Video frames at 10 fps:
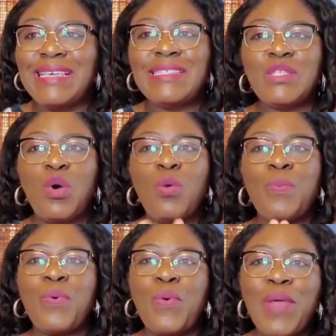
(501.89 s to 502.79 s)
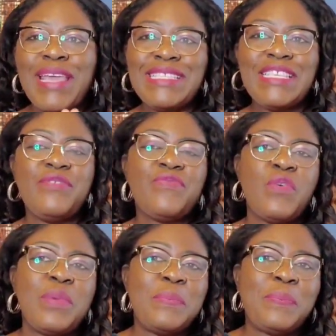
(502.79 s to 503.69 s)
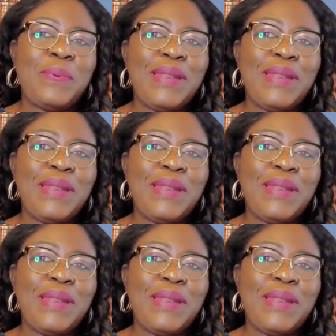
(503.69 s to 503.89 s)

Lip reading: is operating from a